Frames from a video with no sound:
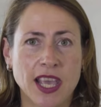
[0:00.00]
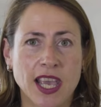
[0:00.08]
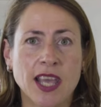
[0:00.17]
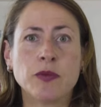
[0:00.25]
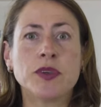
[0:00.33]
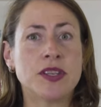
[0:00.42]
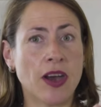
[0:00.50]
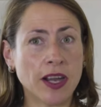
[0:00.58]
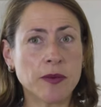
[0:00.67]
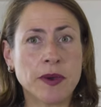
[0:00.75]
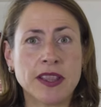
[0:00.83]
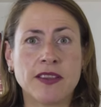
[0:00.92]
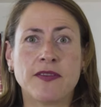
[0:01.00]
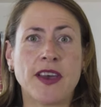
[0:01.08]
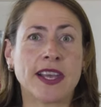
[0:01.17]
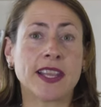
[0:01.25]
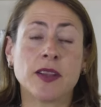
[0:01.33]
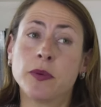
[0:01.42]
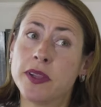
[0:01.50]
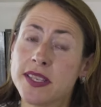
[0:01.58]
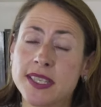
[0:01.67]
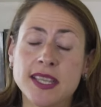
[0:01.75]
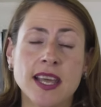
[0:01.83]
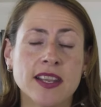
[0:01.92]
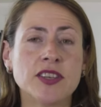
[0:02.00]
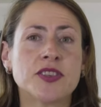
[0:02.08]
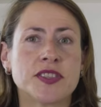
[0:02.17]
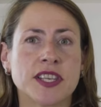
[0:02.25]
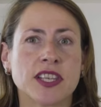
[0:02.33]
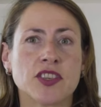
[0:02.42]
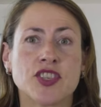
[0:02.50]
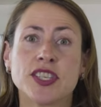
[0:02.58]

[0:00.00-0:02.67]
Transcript: and we talk about the fact that, well, isn't that interesting?